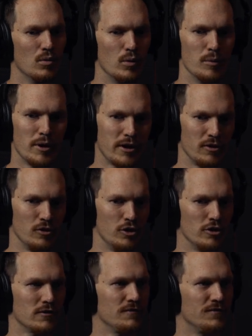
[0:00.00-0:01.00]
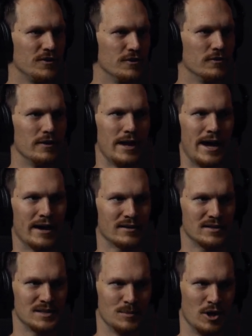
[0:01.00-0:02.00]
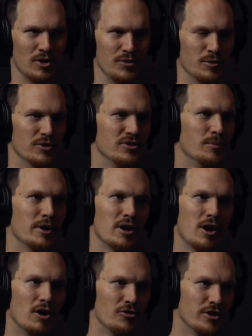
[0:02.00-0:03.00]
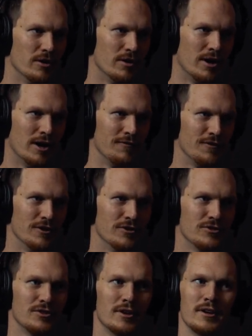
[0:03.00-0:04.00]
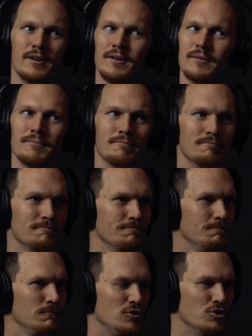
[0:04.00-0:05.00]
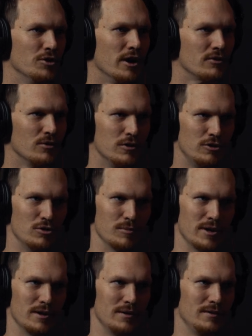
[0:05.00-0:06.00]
we want to look, feel, act small to where someone calls our office. You talk to a human.